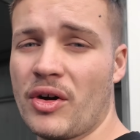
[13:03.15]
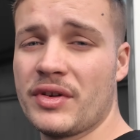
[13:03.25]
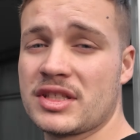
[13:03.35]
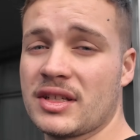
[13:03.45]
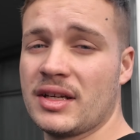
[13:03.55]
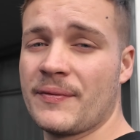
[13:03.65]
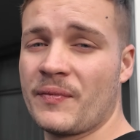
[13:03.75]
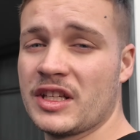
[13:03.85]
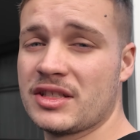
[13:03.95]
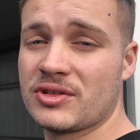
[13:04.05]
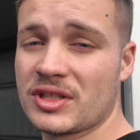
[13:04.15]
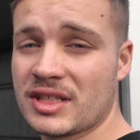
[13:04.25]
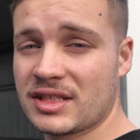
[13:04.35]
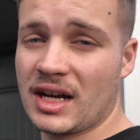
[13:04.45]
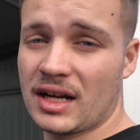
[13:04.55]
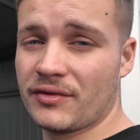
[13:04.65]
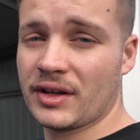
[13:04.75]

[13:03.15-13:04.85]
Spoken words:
Obviously, this is just the start of